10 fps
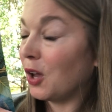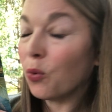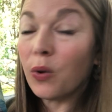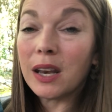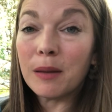
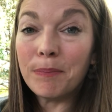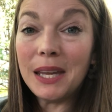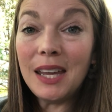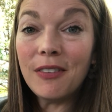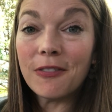When a
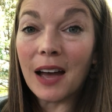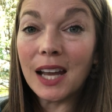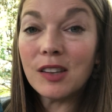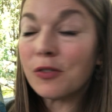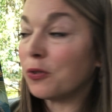bee
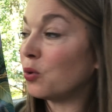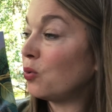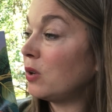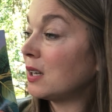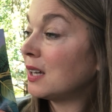finds
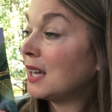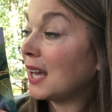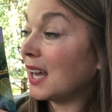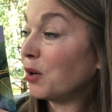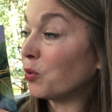food,
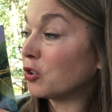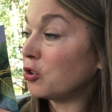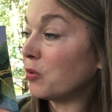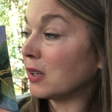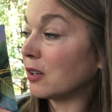it will
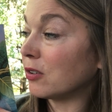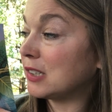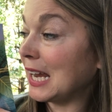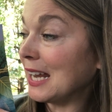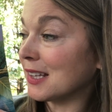do a little
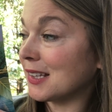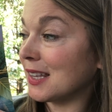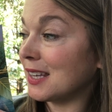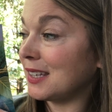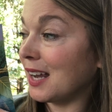dance
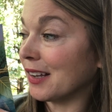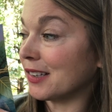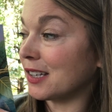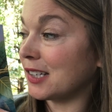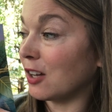in the
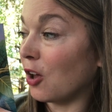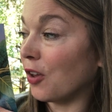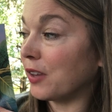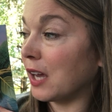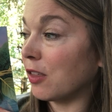nest to tell
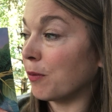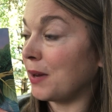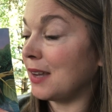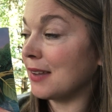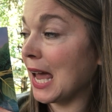all the other
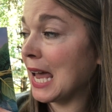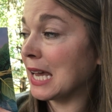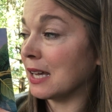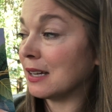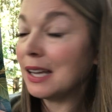bees,
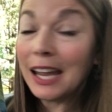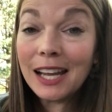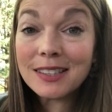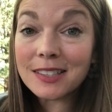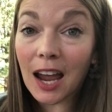hey,
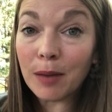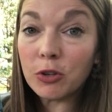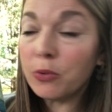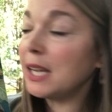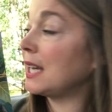it's time
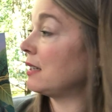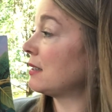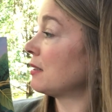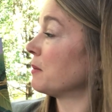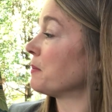to
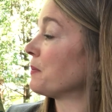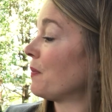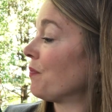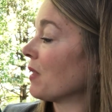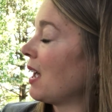eat.
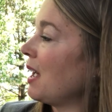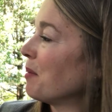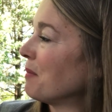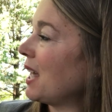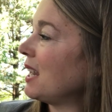
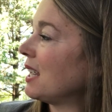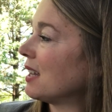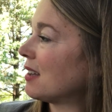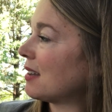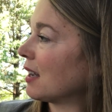Many
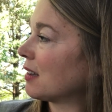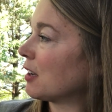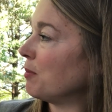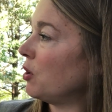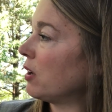insects
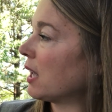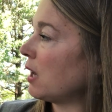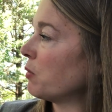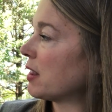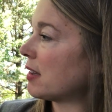
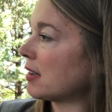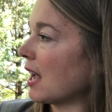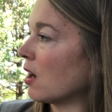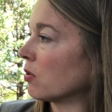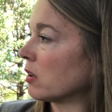communicate with
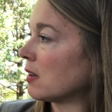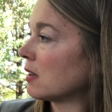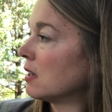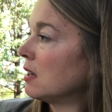sounds.